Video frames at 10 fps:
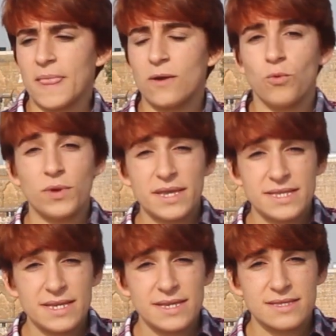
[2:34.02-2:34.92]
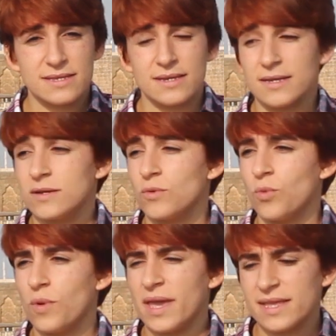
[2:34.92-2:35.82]
we dit,
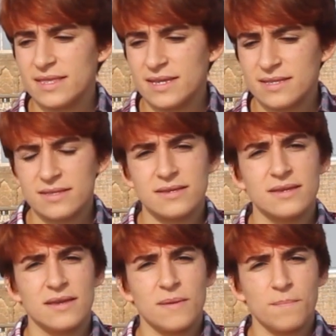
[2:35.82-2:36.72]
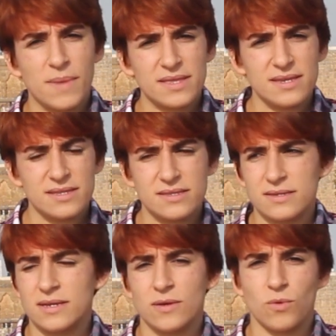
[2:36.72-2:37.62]
we dit,
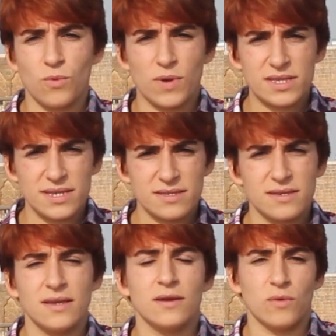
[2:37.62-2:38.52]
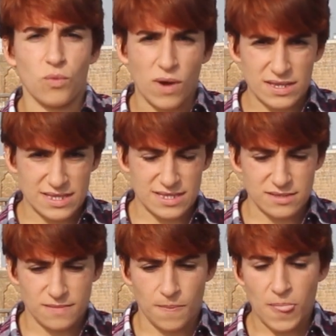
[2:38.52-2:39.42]
madit, wadit,
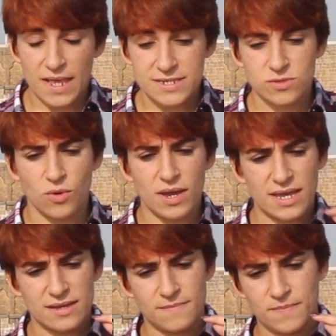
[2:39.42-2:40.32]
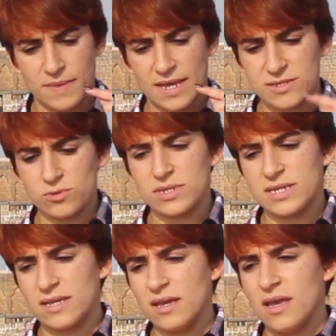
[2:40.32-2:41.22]
wandit. So as you
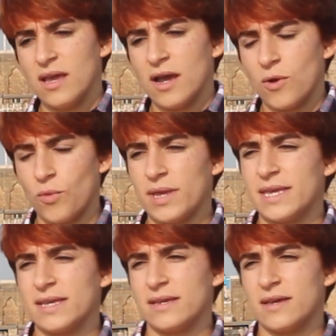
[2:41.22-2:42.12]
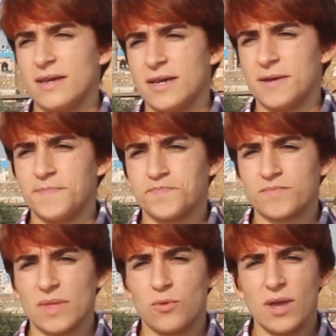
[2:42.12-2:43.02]
see, we
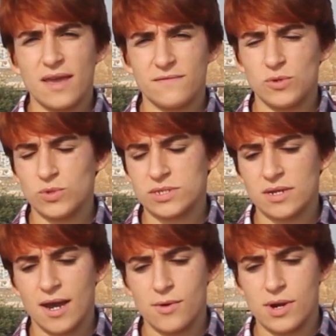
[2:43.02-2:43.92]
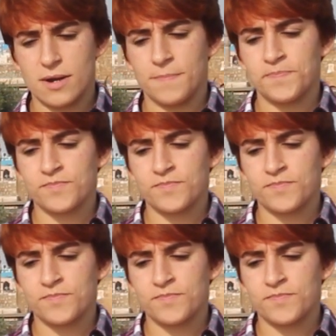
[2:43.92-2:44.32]
have used our